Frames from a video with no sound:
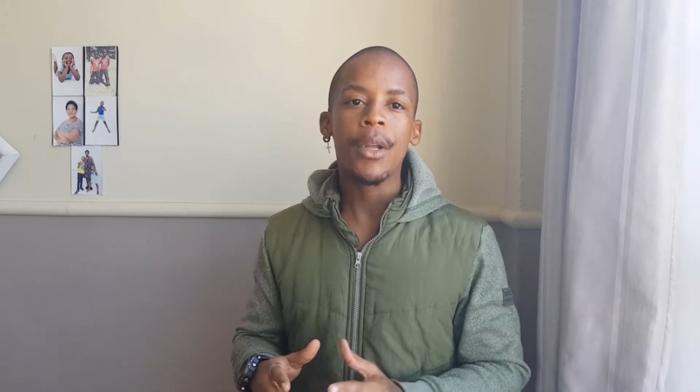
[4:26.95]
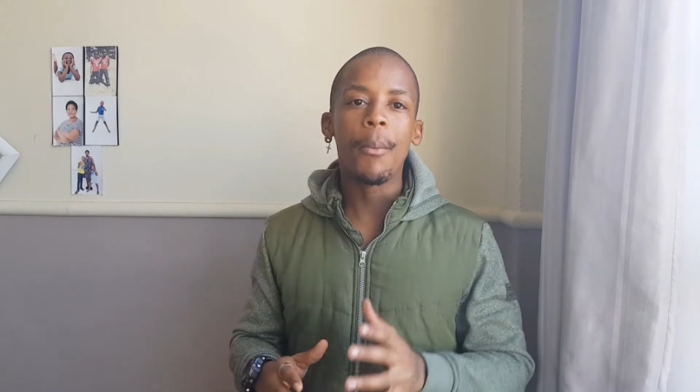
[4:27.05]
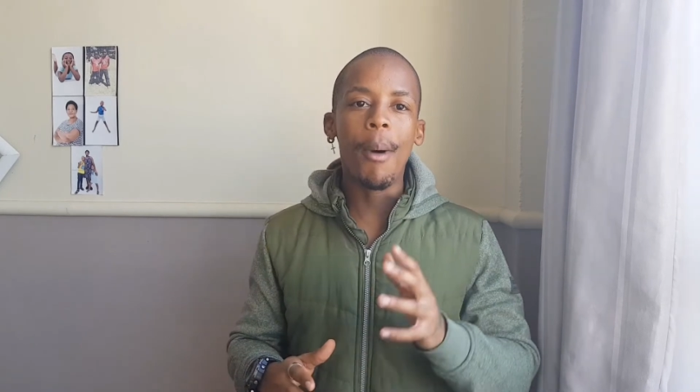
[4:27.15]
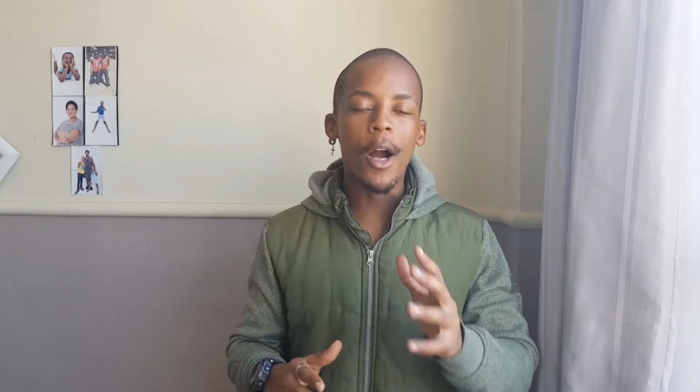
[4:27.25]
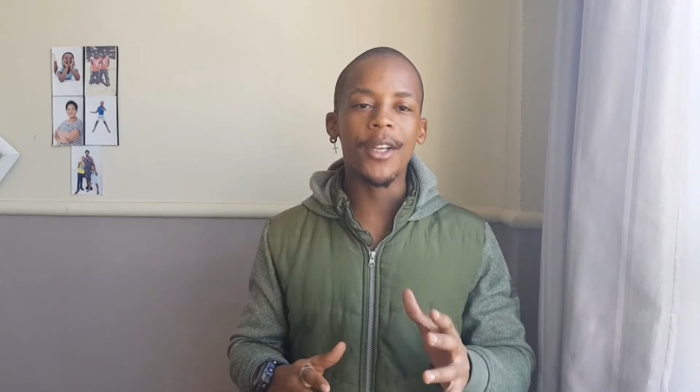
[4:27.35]

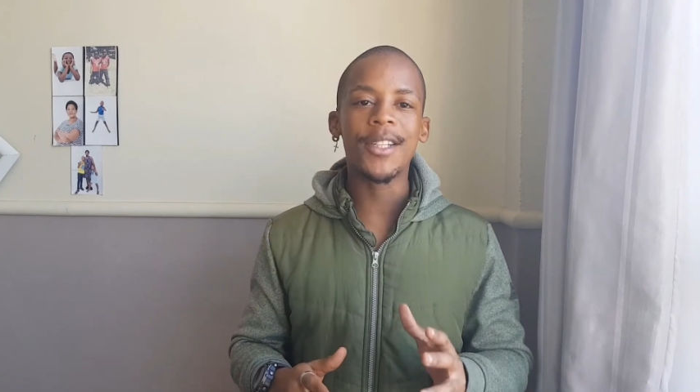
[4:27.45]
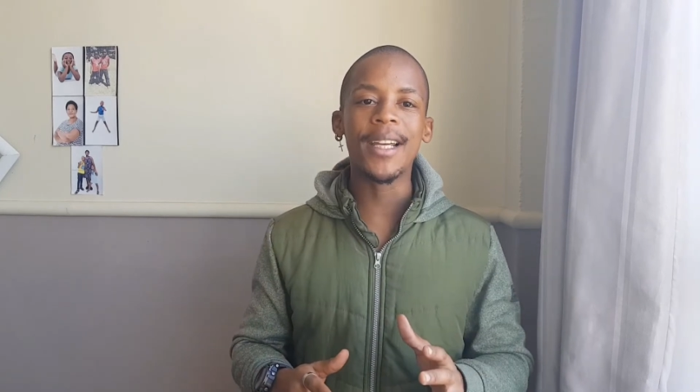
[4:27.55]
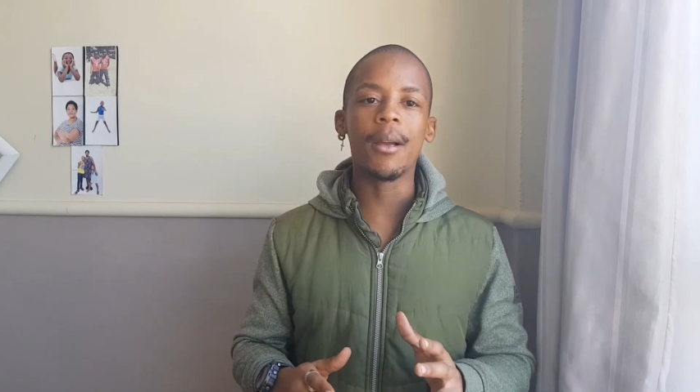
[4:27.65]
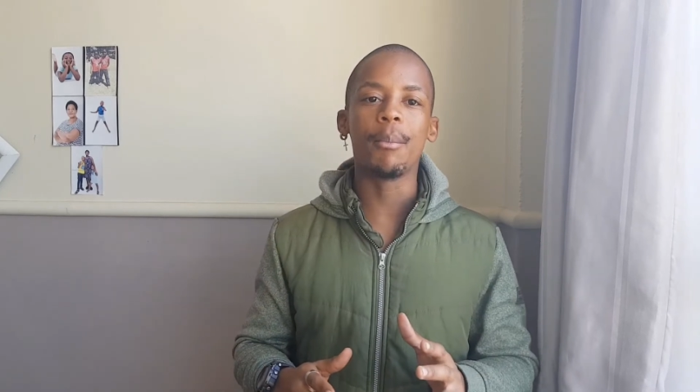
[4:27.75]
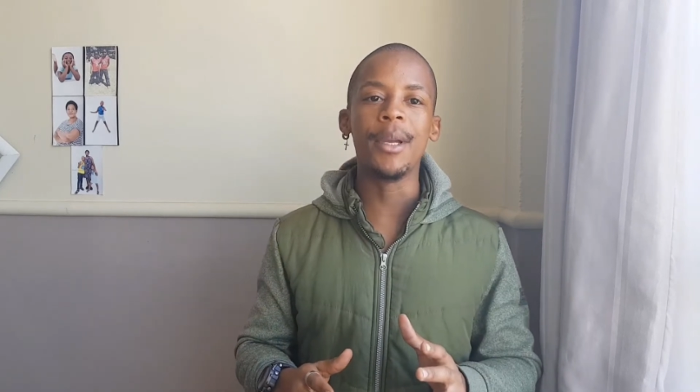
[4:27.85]

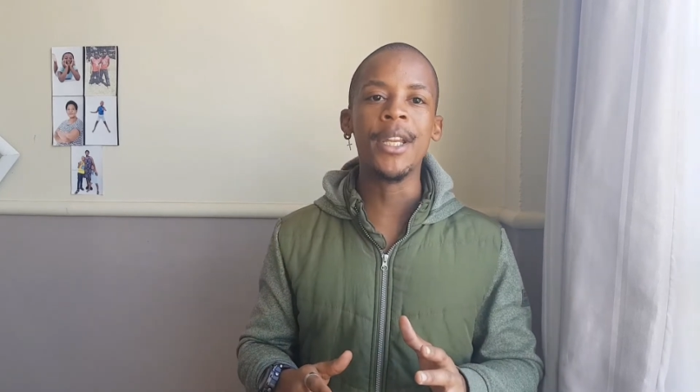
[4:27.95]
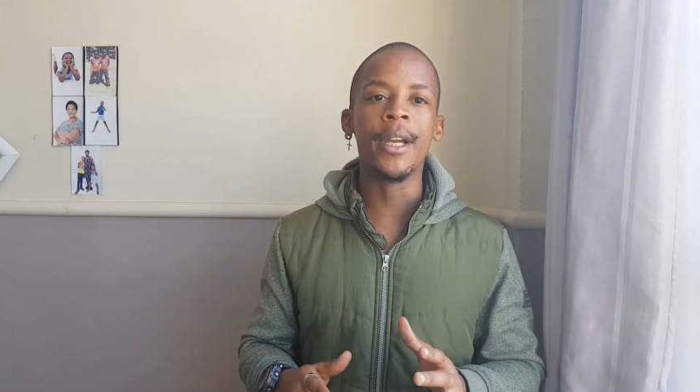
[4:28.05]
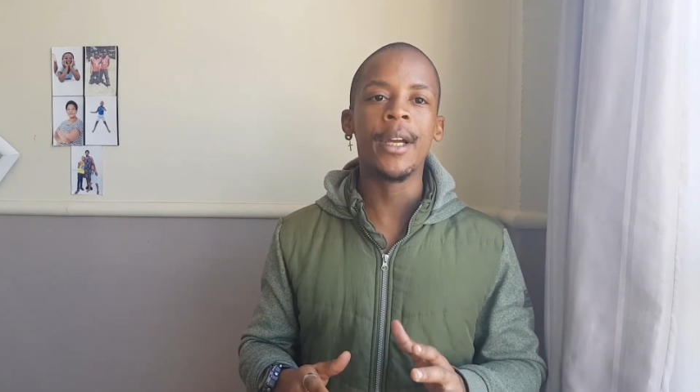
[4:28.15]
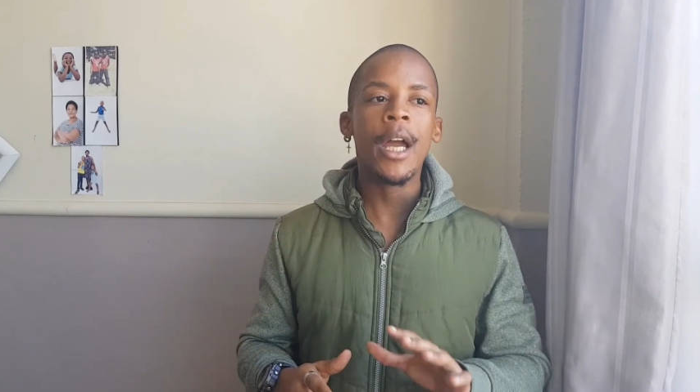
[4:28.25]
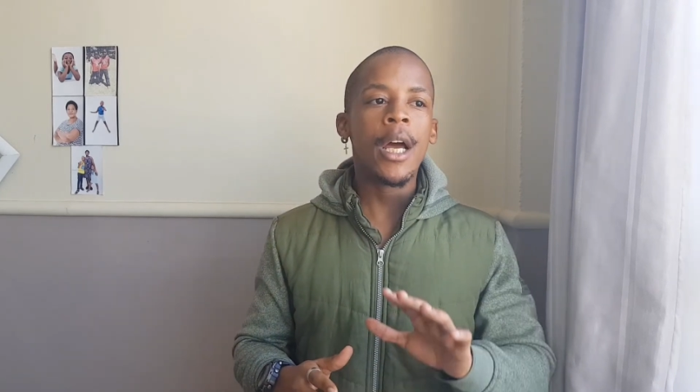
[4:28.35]
Marketing
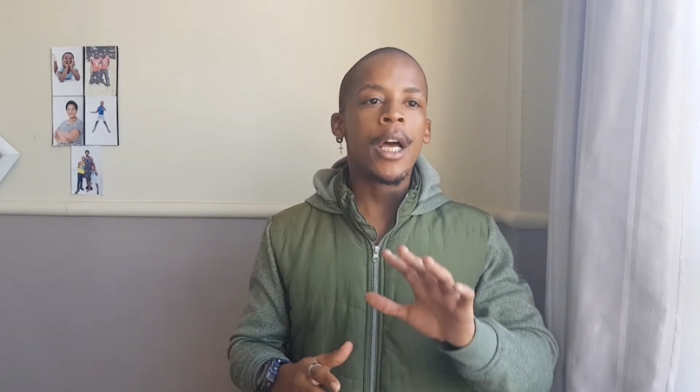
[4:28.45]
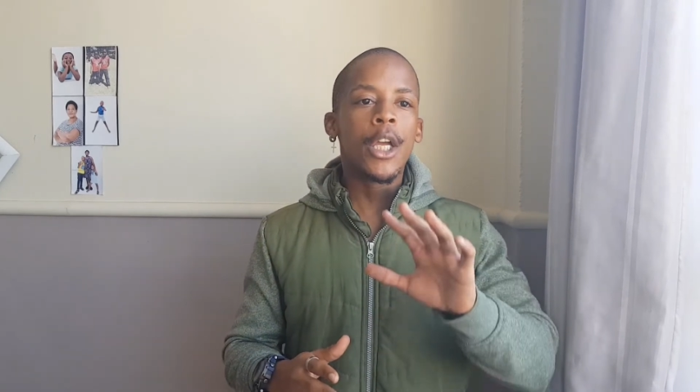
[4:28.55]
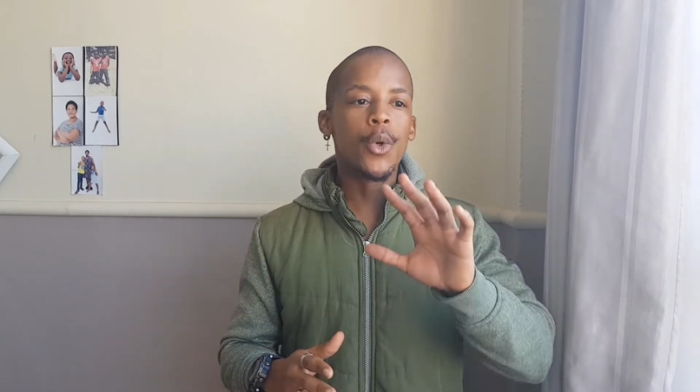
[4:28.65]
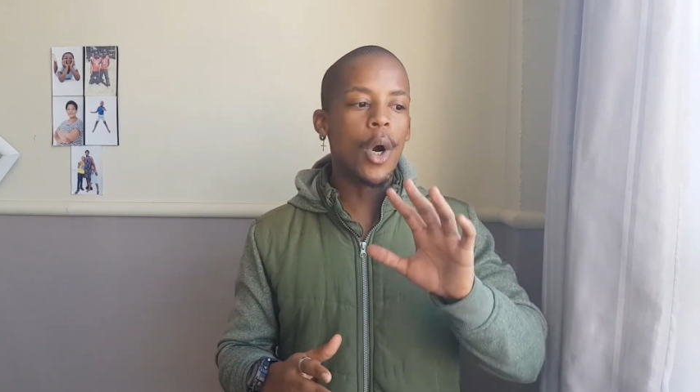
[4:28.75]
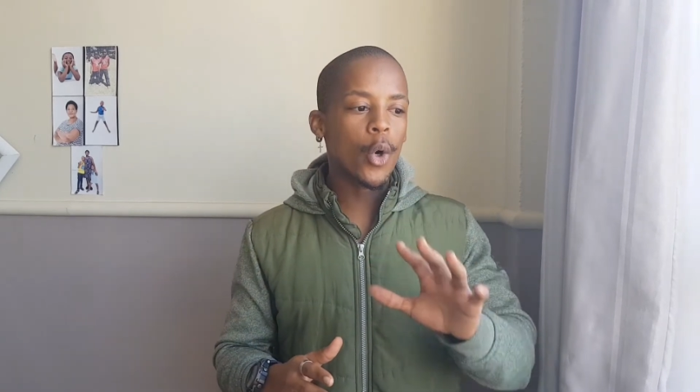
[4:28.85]
meaning
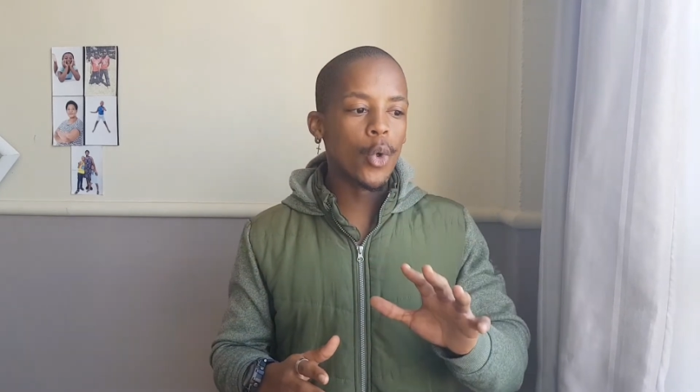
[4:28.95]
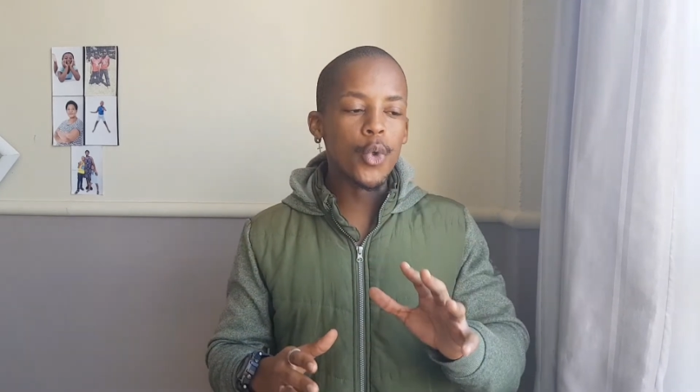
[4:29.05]
you are going